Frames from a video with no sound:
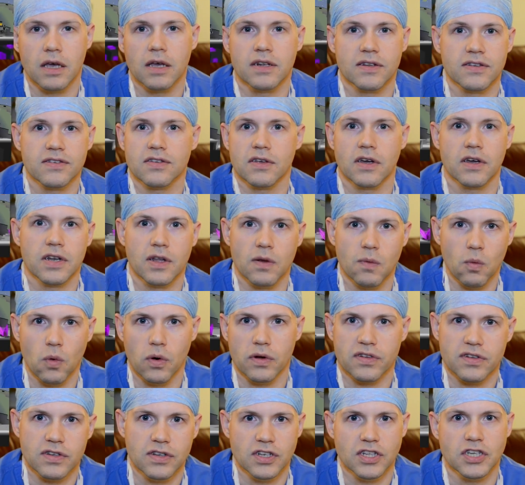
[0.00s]
and deciding
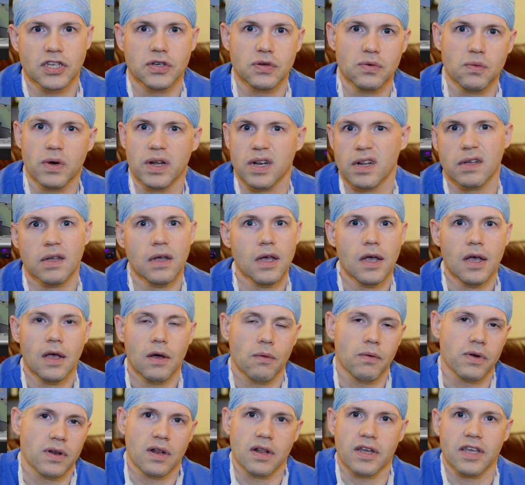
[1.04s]
what to do when a
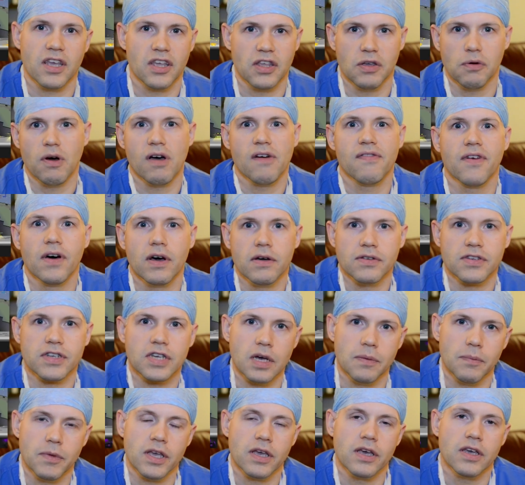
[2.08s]
UFO is
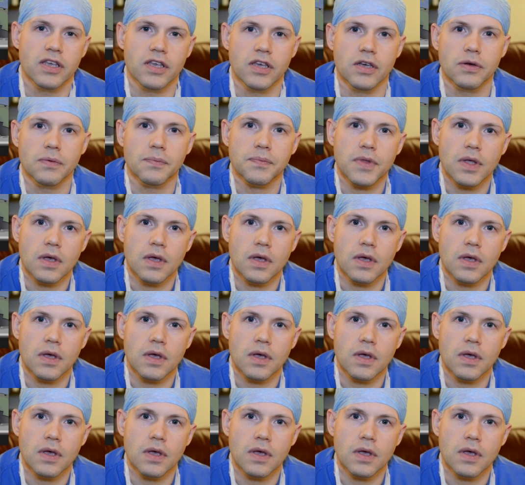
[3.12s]
coming at you.